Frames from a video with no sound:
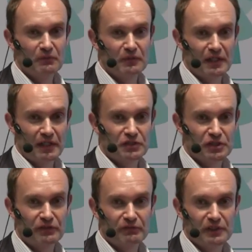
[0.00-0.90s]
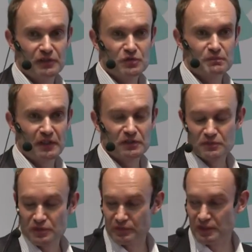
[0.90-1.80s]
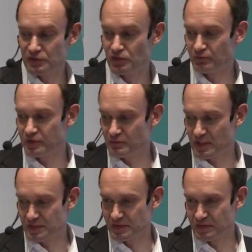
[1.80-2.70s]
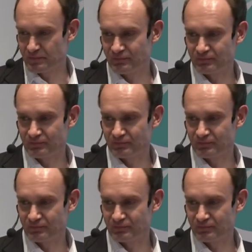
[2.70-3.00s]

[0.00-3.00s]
We can't generate new spectrum, so we need to optimize it.